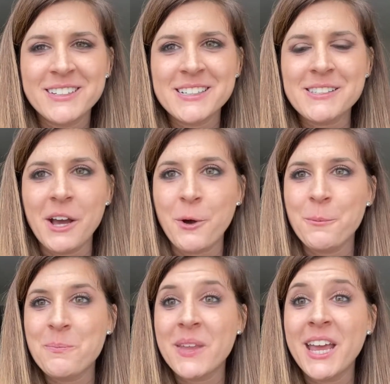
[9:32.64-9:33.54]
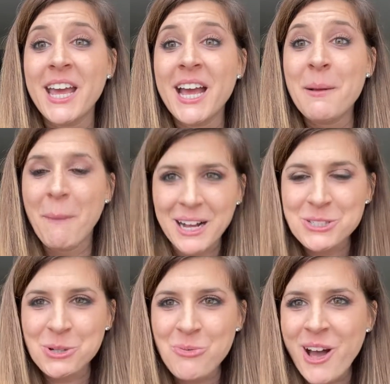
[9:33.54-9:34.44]
So
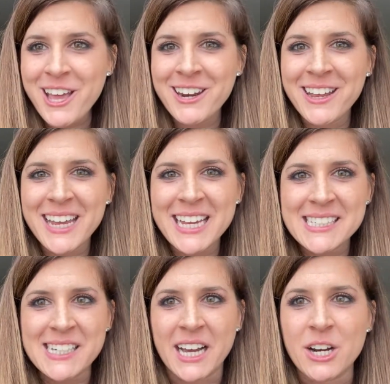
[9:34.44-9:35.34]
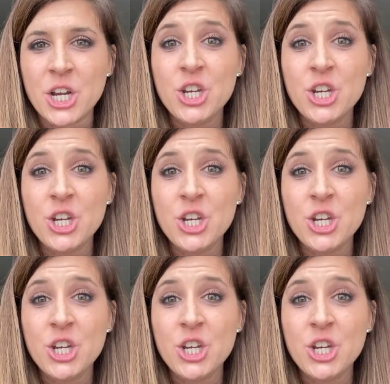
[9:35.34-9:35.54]
Module 1 is done.